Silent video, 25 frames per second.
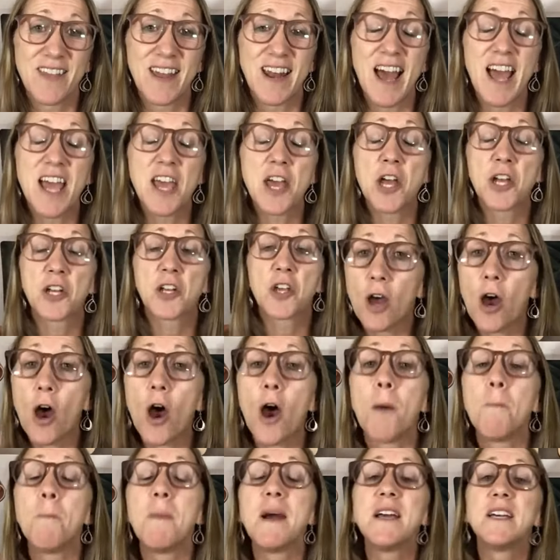that I had
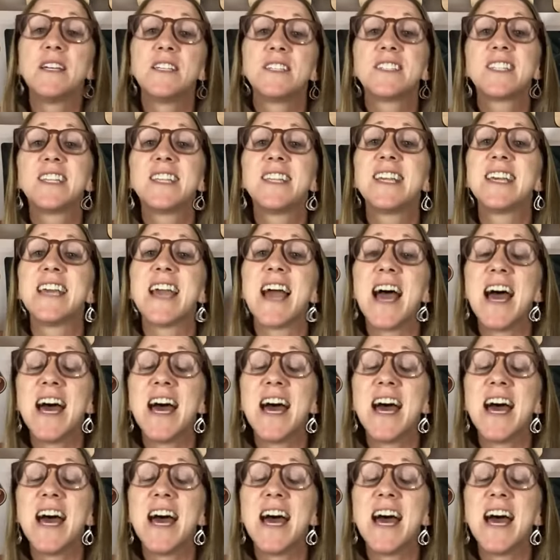come to the